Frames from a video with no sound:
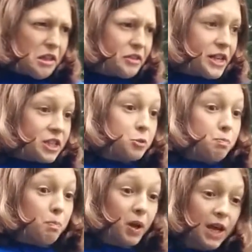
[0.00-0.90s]
these
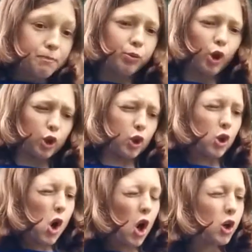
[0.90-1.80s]
people
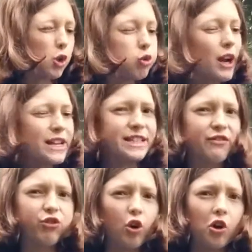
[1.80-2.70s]
are crazy
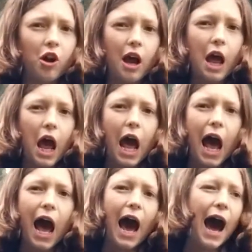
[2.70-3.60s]
for
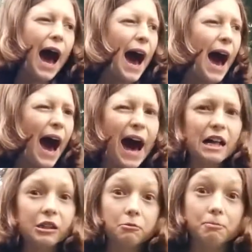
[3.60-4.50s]

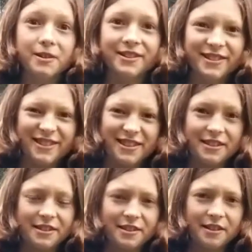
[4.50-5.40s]

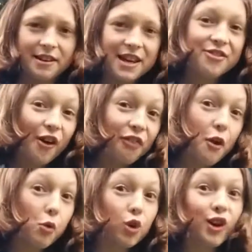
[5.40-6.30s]
almonds. He thought
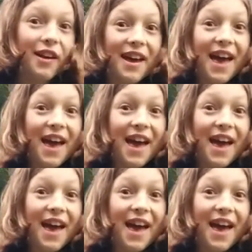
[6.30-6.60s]
they were